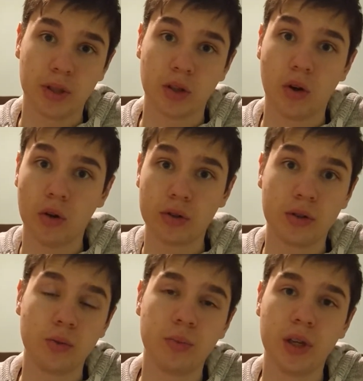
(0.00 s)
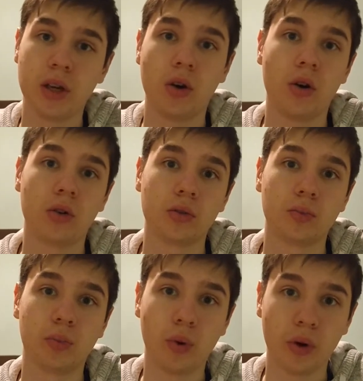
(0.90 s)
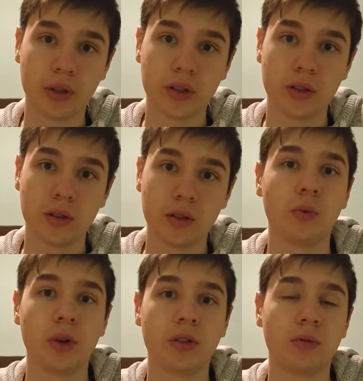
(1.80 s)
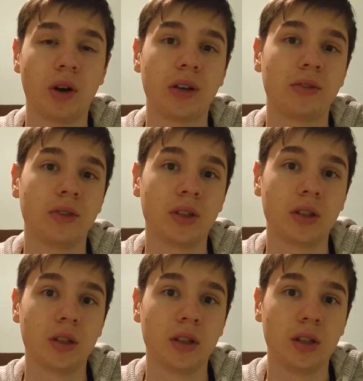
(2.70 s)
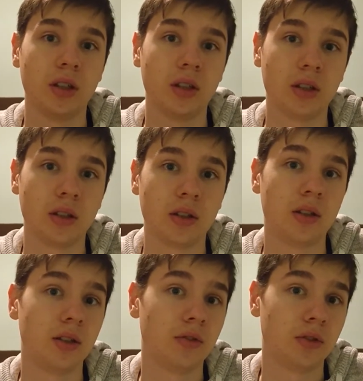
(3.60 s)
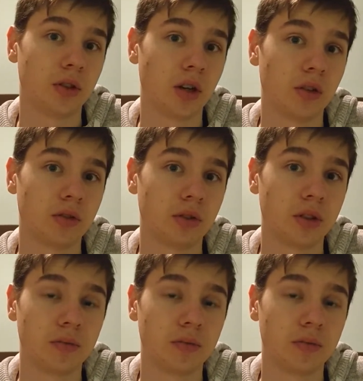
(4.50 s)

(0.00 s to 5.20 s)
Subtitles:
but also be on point when arriving in different country.